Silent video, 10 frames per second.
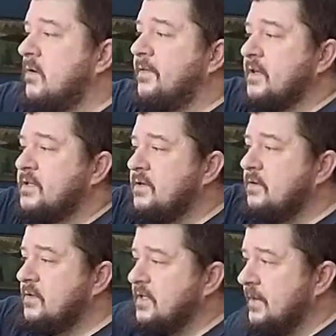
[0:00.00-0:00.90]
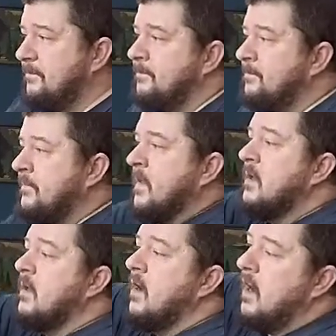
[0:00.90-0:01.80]
things too is that
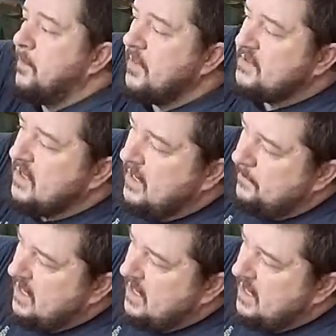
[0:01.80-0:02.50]
up in the top